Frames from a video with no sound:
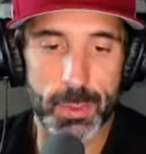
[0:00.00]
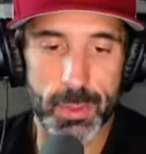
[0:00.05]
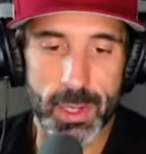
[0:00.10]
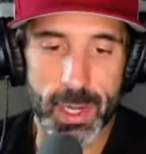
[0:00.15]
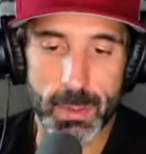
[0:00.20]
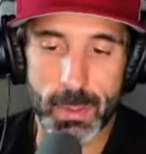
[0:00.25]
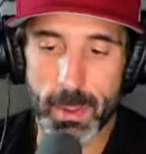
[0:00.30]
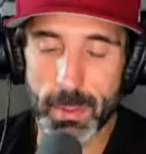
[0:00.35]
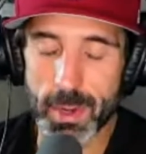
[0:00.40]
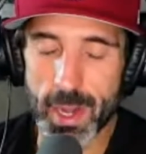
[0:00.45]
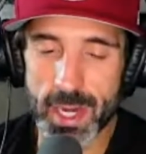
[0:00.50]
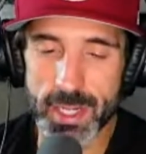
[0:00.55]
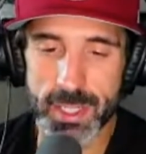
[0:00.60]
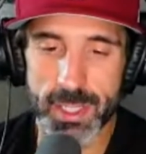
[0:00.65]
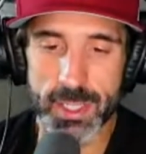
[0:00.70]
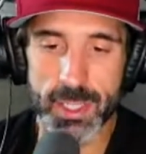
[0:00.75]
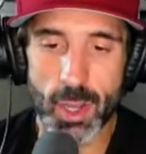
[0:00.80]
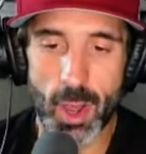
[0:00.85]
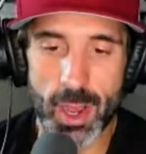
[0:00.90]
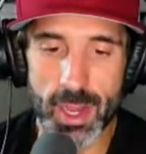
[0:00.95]
And I remember actually
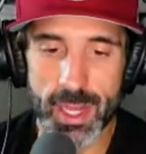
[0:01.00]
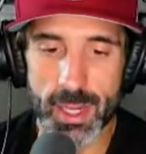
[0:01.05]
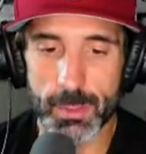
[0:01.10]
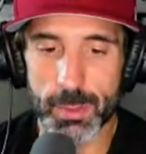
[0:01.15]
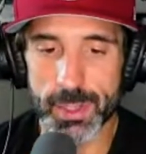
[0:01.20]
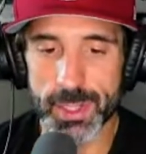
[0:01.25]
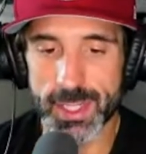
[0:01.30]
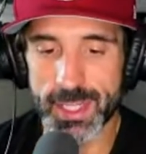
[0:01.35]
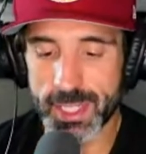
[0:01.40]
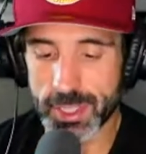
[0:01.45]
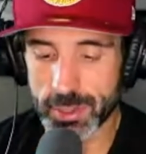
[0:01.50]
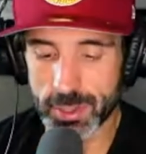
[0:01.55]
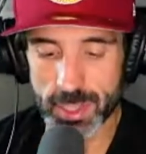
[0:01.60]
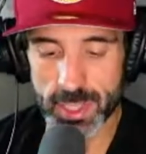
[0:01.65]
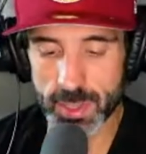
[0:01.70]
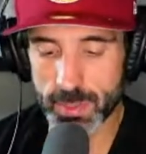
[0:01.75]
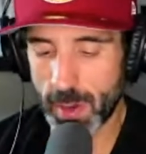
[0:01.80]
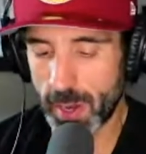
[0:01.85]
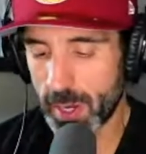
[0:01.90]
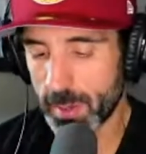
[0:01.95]
talking about the teachers
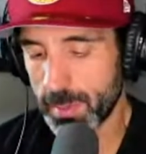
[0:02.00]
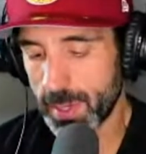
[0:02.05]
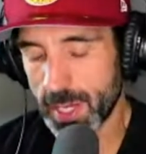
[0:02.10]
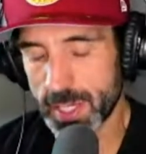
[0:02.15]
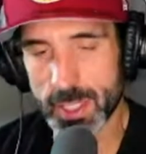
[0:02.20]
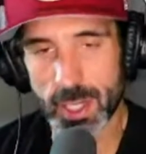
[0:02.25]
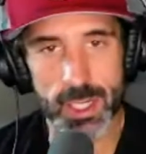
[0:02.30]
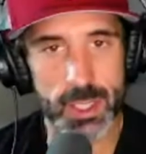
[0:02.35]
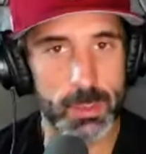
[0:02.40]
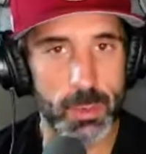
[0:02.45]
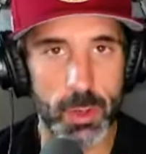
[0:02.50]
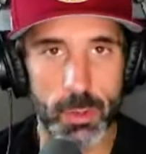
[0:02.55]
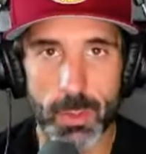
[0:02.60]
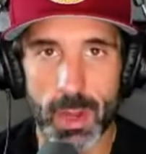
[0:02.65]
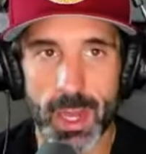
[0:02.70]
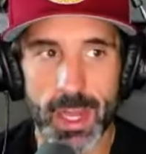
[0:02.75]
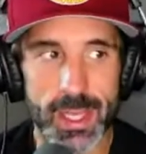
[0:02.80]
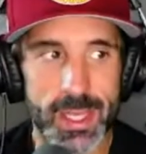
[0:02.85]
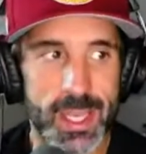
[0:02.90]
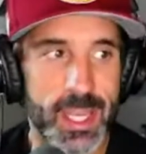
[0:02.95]
inspired me. I talked about
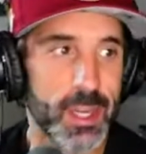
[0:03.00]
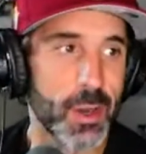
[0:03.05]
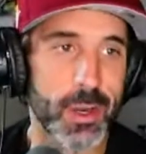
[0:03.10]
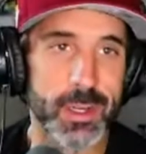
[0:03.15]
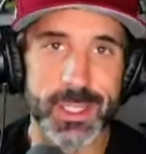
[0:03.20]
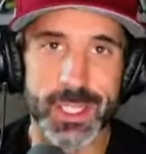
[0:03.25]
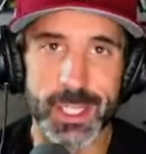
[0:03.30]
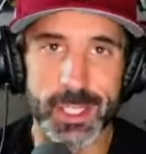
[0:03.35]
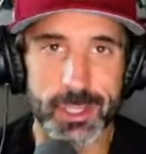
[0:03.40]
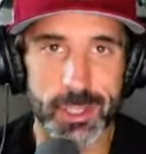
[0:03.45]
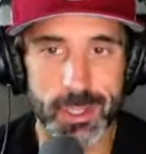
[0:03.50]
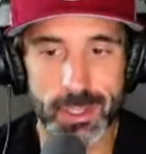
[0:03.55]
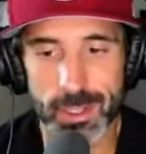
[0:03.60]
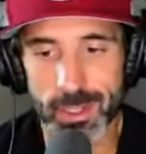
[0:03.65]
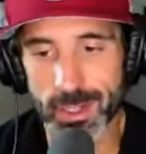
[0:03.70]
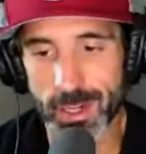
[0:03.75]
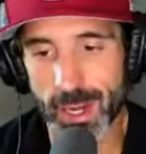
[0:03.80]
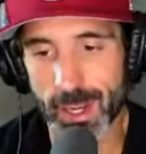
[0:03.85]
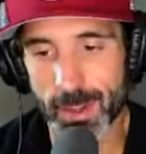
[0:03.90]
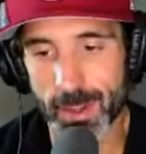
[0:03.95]
my kindergarten
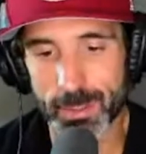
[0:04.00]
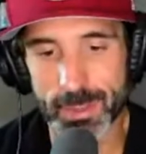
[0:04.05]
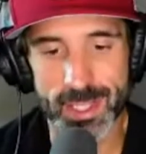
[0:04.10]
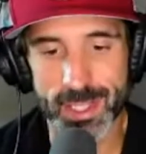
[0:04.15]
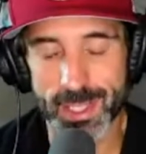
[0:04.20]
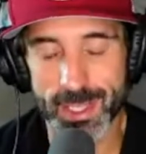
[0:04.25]
teacher, uh, Mrs.